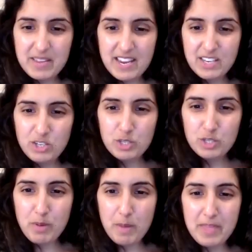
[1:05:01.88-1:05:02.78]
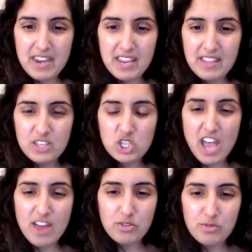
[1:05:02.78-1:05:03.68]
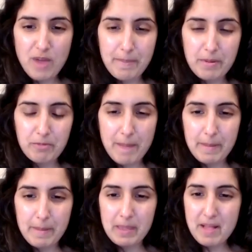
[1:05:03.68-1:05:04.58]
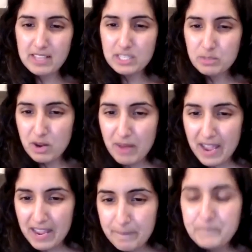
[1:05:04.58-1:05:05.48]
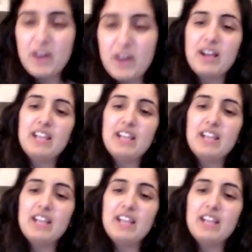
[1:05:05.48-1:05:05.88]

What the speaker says: And you'll just pop that in the chat or the wrap up email as well, right? All right.